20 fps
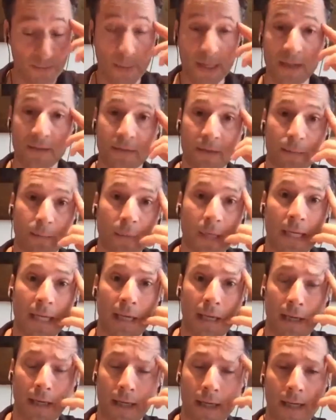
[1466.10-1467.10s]
many of them,
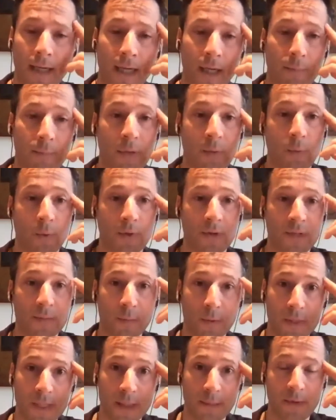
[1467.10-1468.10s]
but we're a
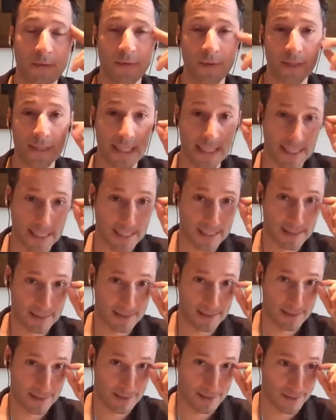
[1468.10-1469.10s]
small team and very dedicated.
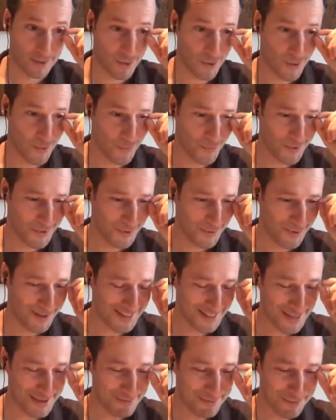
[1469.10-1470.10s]
So when you were
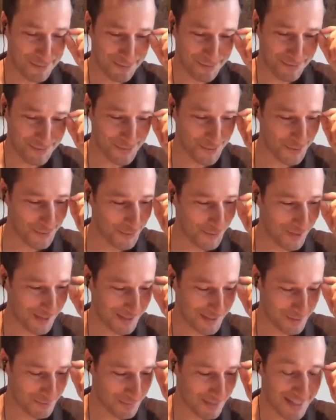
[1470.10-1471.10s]
asking me before, what are
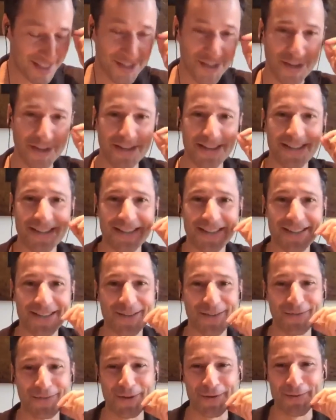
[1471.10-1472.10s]
the main challenges
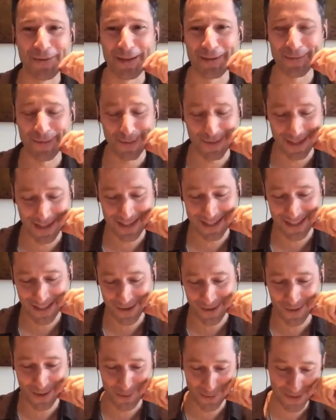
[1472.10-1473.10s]
of going out to the
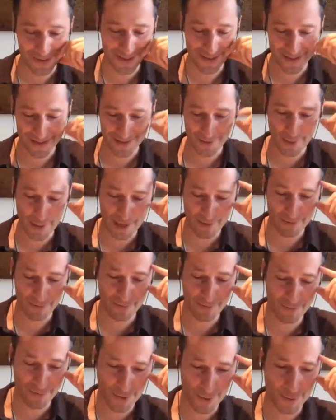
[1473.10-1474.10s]
ICO, it was just to have a
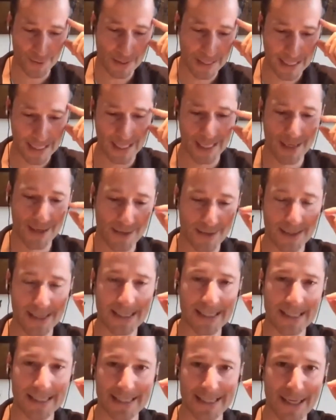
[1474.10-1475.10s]
very clear and
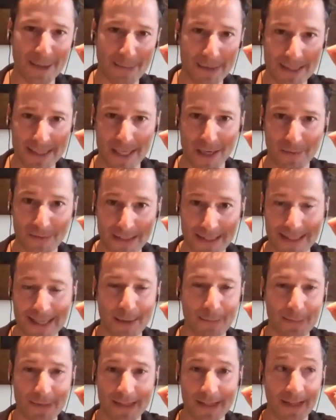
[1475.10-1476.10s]
determined set of
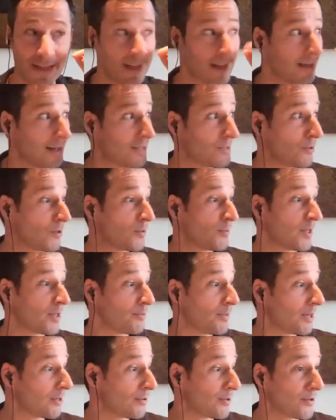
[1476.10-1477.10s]
steps. Sorry about the
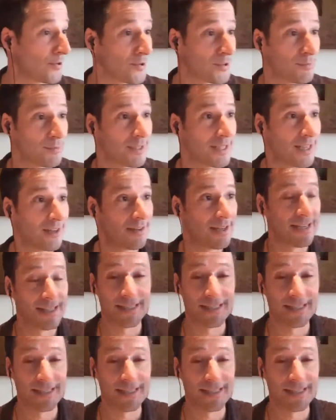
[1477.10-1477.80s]
background noise, but now it